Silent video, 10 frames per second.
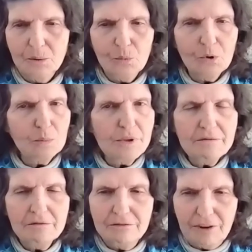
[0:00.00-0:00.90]
will
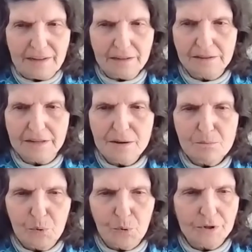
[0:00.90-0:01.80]
be vitally
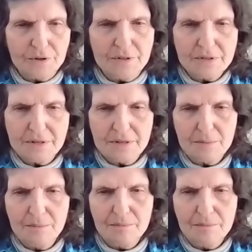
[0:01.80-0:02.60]
important.